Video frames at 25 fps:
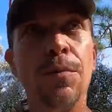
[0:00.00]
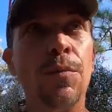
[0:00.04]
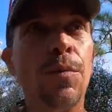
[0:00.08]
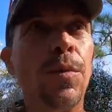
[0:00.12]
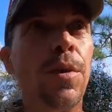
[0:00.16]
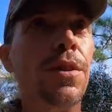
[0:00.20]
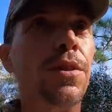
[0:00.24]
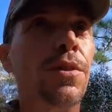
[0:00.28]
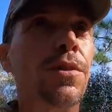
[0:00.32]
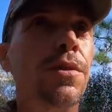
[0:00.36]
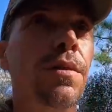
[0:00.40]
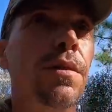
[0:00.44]

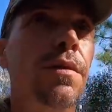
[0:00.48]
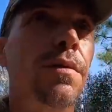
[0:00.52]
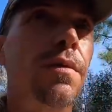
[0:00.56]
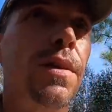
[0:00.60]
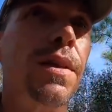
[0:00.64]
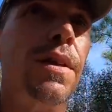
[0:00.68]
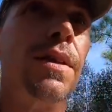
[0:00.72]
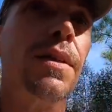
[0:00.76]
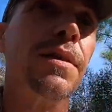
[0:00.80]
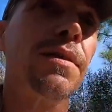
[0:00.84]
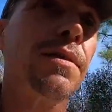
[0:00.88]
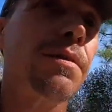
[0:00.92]
when you're
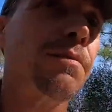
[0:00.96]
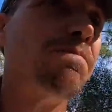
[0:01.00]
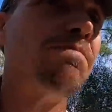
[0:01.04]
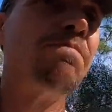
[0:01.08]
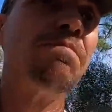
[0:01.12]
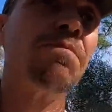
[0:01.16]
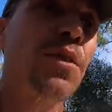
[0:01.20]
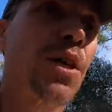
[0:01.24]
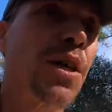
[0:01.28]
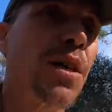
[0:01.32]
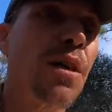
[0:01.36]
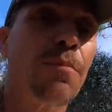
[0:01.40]
uh,
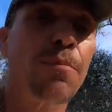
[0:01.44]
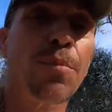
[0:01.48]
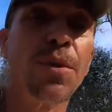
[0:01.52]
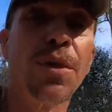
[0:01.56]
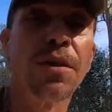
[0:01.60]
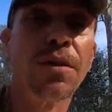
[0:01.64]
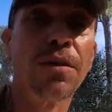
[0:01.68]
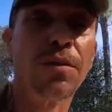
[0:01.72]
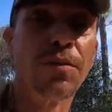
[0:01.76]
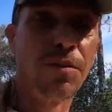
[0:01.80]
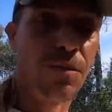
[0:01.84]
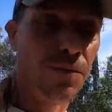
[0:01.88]

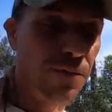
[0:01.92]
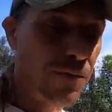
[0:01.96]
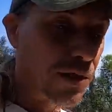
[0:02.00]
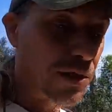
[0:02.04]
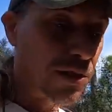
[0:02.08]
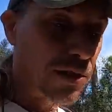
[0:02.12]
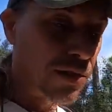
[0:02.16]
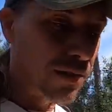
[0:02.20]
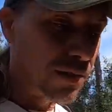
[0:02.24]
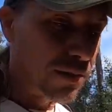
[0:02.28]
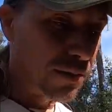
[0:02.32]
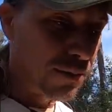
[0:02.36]
camping or
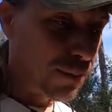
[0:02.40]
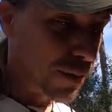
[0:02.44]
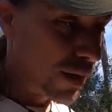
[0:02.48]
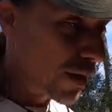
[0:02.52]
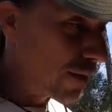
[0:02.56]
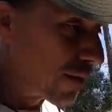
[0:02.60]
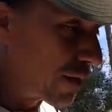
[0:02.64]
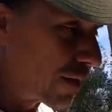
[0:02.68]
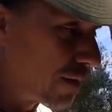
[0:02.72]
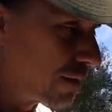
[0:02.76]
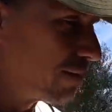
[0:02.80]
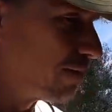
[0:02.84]
fishing or
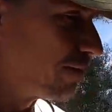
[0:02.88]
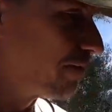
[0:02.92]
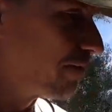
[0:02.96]
whatever.